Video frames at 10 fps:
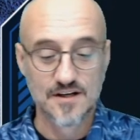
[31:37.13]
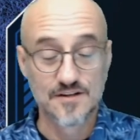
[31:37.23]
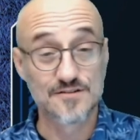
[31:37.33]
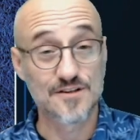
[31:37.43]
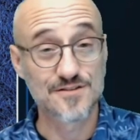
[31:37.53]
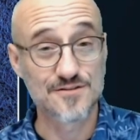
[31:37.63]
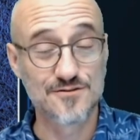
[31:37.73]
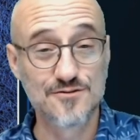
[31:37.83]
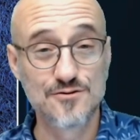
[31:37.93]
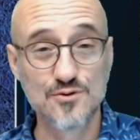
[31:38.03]
There's also
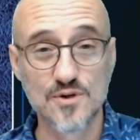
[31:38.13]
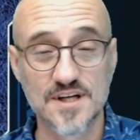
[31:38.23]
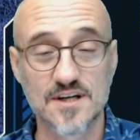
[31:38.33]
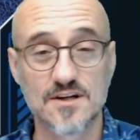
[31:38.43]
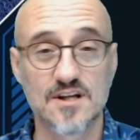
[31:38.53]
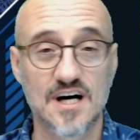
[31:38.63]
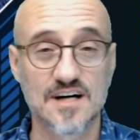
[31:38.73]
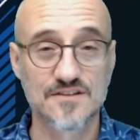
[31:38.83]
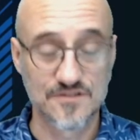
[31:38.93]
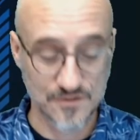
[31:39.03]
dueling
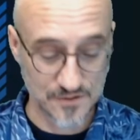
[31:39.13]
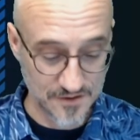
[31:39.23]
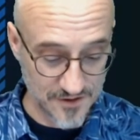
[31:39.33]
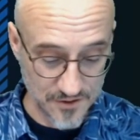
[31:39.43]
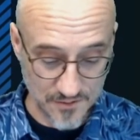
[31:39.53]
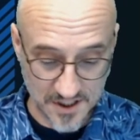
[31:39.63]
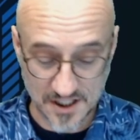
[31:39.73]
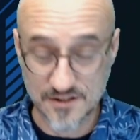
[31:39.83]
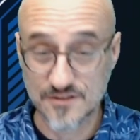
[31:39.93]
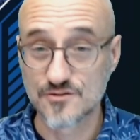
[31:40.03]
clocks. So if you and
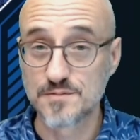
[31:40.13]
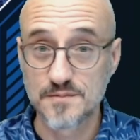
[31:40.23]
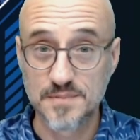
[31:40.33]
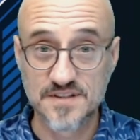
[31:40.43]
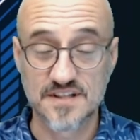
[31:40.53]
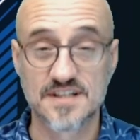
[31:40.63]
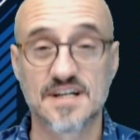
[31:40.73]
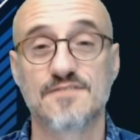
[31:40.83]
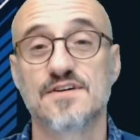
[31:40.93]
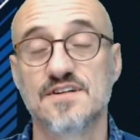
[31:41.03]
another group have been sent
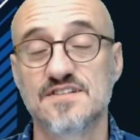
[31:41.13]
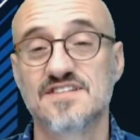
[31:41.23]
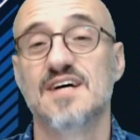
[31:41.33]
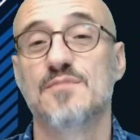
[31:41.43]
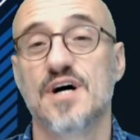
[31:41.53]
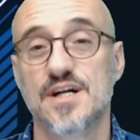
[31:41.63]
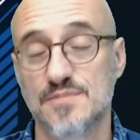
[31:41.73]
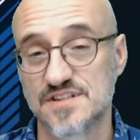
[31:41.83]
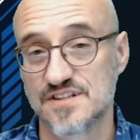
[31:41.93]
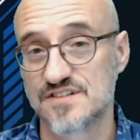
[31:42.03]
after the same item
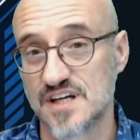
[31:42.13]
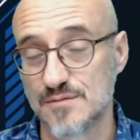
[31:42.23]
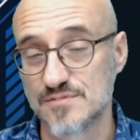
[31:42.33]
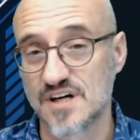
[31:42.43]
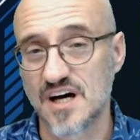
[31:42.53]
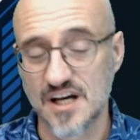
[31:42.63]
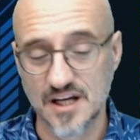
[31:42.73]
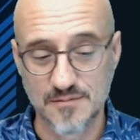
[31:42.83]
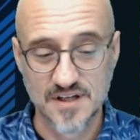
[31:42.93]
at the same time,